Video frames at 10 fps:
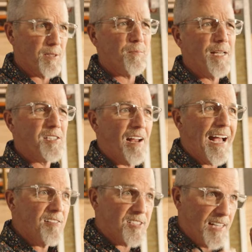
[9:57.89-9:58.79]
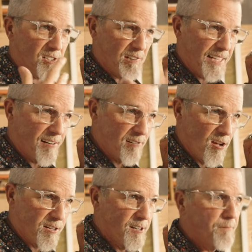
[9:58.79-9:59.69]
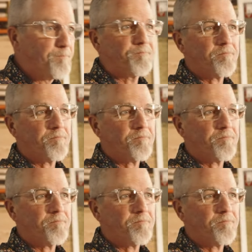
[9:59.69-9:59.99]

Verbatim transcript: which means your house stays cleaner longer.